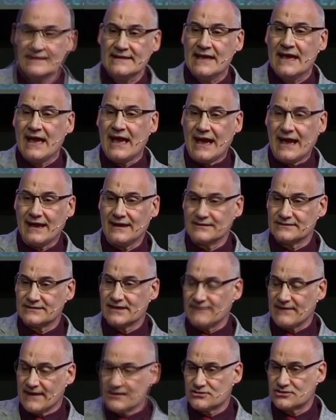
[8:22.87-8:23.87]
and
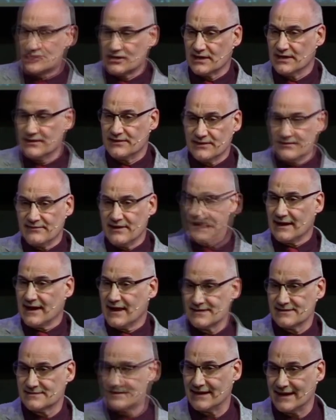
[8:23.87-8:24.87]
eventually they
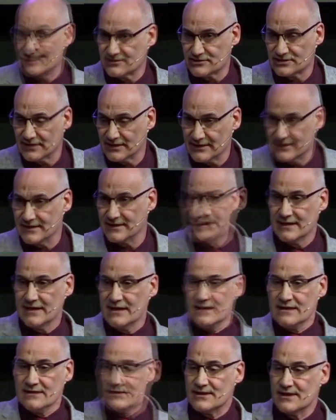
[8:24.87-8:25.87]
realize that actually
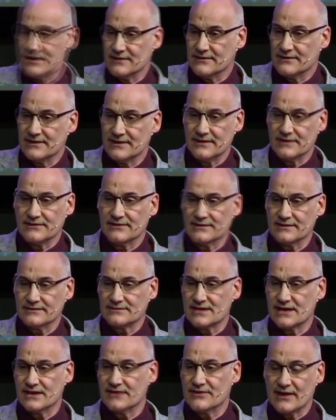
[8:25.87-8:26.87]
that
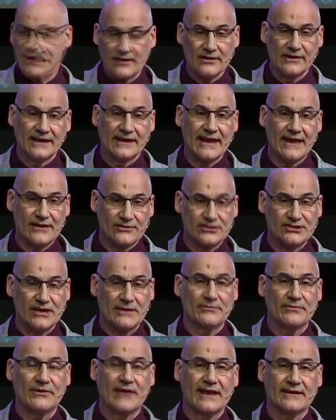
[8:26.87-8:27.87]
they're going to get
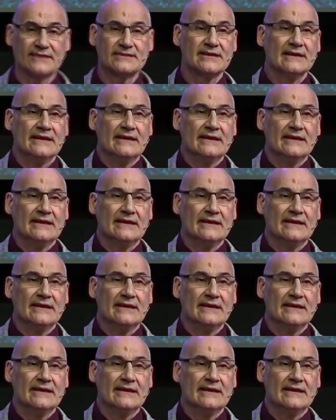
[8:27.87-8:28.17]
shipwrecked,